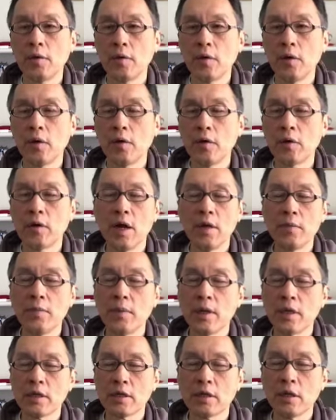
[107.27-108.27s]
or
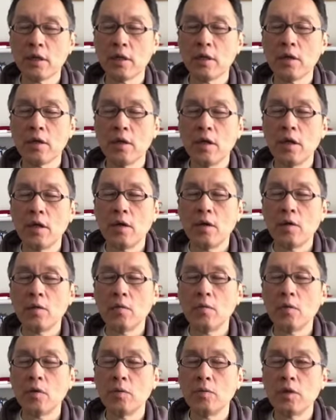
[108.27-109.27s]
grandmaster
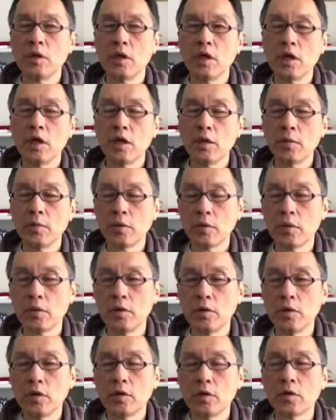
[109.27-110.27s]
will be able
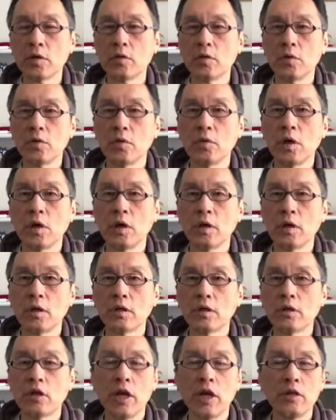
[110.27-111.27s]
to
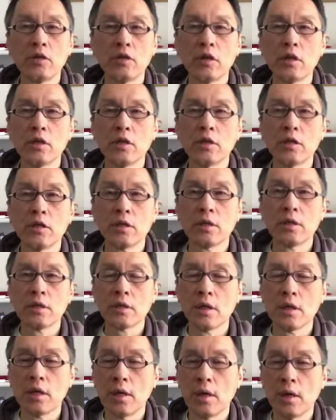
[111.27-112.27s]
generate this
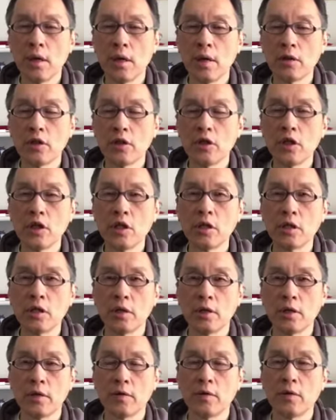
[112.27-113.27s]
jing
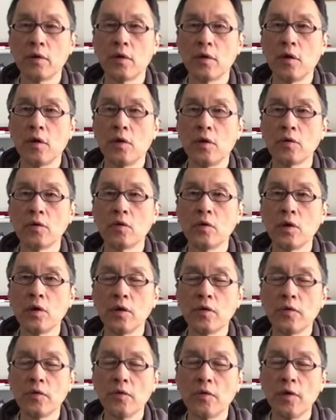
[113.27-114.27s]
or
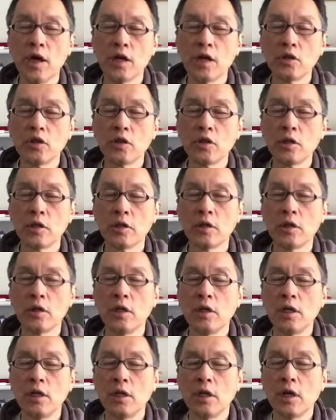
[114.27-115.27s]
doing fudging
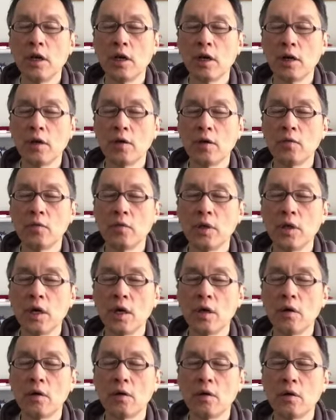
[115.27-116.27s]

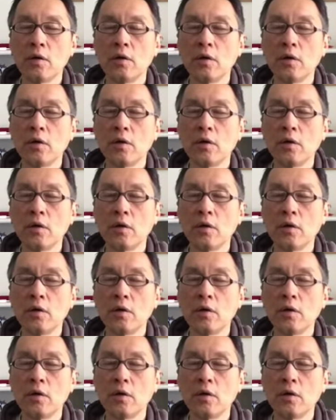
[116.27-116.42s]
without